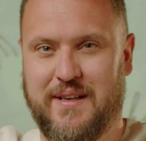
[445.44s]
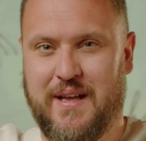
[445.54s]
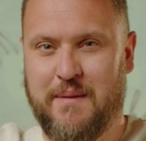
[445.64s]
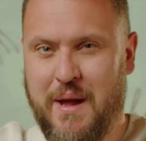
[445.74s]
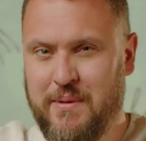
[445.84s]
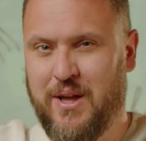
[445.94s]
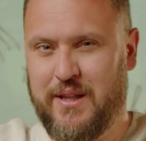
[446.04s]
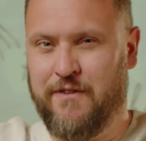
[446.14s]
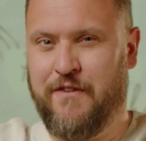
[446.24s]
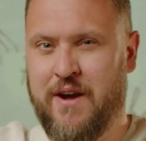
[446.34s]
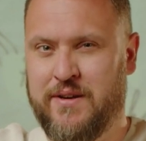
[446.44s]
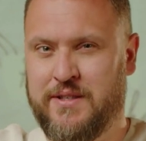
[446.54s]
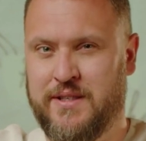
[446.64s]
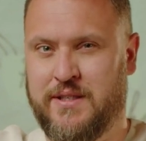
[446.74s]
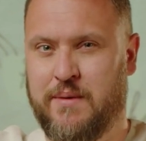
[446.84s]
And maybe like the
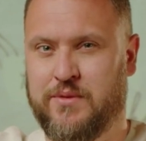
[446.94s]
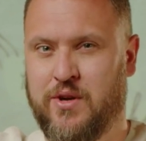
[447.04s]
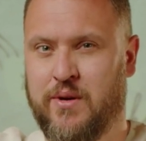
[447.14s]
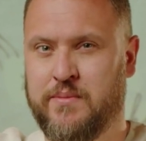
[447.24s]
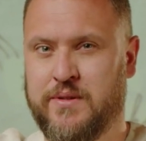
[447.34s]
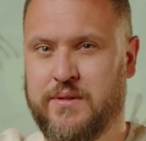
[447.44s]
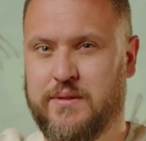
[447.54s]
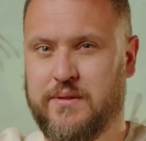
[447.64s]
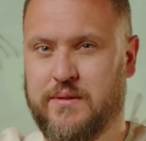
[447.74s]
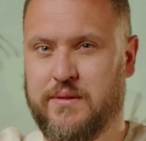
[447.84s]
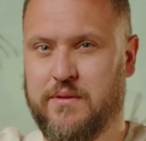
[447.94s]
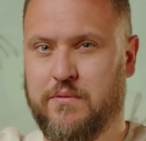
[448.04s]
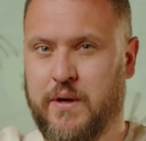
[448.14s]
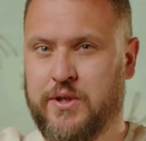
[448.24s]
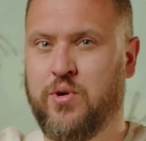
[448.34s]
Pharisees sometimes,
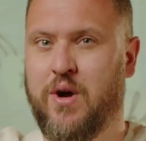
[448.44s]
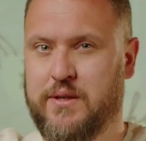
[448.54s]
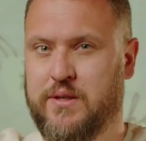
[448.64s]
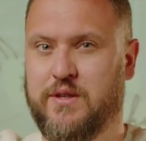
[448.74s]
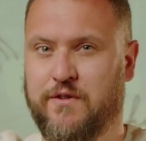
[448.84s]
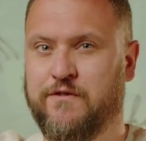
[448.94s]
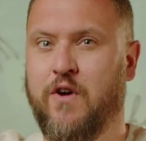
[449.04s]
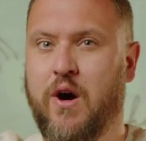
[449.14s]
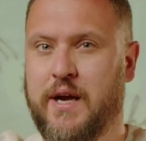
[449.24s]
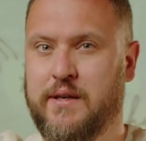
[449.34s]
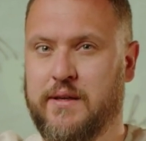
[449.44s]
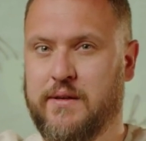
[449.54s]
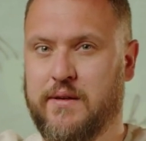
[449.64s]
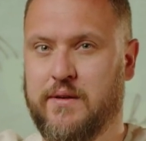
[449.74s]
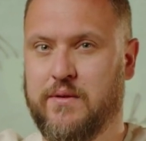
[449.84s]
we try to define
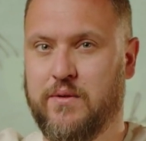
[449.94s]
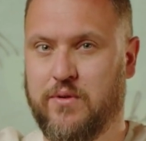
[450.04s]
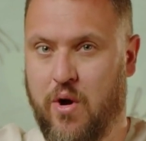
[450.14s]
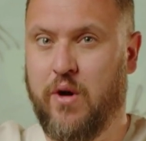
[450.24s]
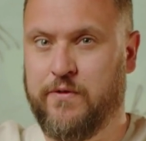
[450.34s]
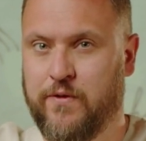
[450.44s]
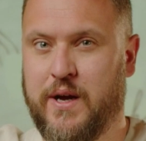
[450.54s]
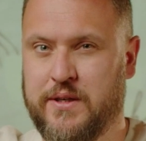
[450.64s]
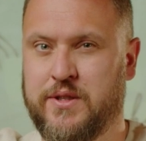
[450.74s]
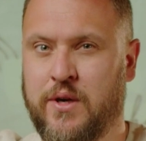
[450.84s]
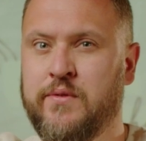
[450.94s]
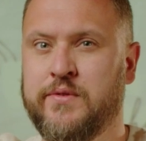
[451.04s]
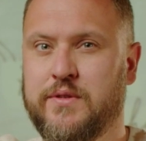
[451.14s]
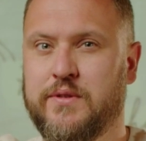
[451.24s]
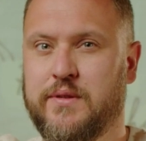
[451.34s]
God for
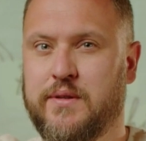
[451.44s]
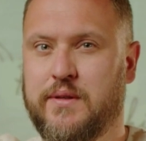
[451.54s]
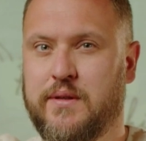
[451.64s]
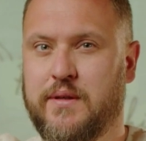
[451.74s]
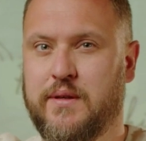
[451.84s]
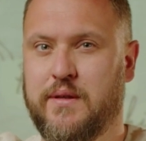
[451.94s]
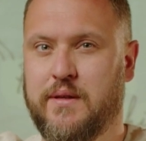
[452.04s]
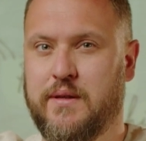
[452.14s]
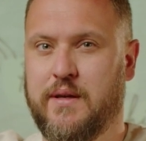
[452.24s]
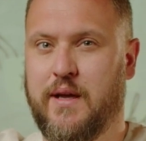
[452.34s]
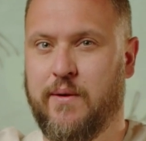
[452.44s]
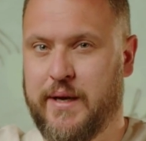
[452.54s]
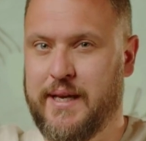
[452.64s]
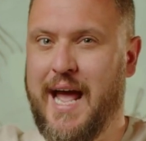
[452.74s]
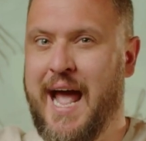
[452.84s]
ourselves and we
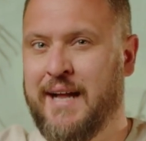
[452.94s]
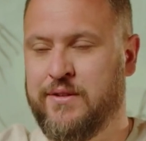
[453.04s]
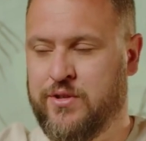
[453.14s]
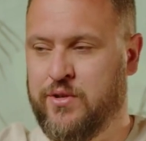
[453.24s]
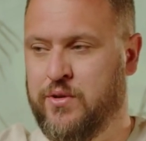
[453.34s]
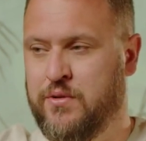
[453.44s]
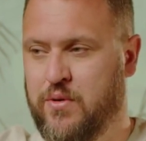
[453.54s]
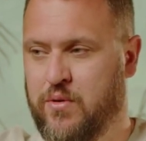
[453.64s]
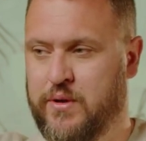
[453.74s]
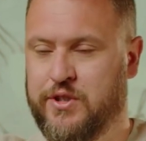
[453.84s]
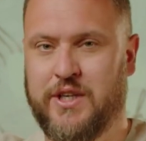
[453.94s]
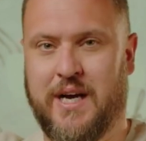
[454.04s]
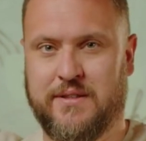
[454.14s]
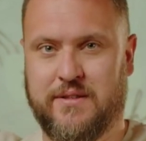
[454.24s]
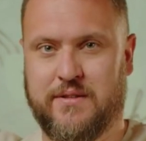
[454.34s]
can add to or
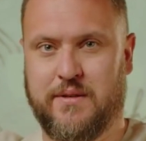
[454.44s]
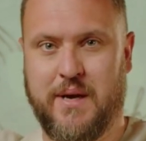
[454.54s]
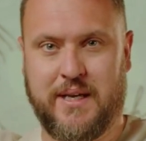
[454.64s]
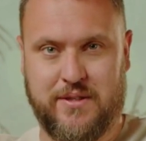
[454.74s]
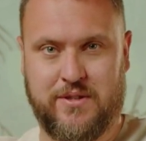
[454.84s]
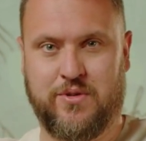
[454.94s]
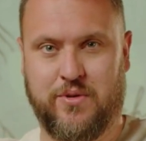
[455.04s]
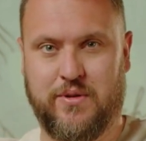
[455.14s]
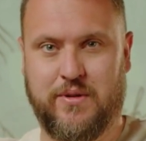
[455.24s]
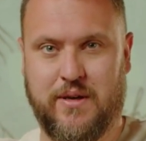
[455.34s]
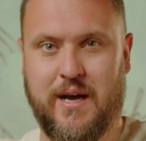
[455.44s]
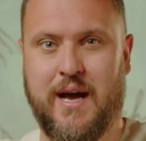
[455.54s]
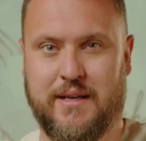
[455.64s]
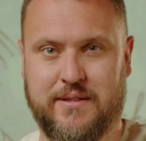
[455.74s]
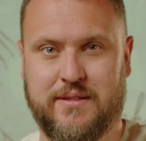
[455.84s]
adjust to make it suit
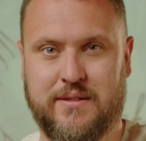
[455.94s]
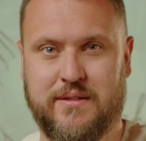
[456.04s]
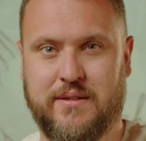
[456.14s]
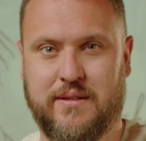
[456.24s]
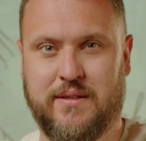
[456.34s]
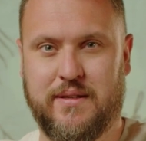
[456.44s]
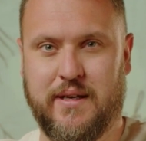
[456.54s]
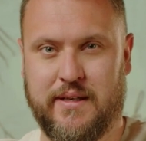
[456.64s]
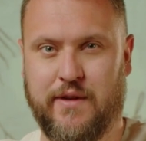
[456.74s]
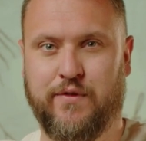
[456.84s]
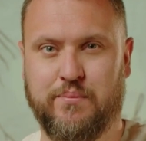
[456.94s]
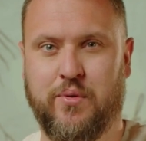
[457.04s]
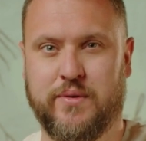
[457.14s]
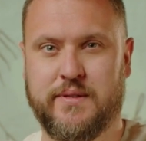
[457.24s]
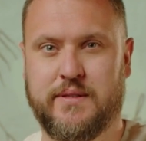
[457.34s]
us at different
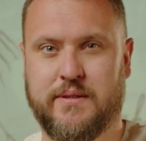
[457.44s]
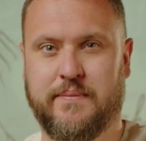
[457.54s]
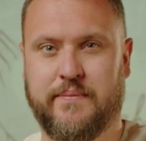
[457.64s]
points.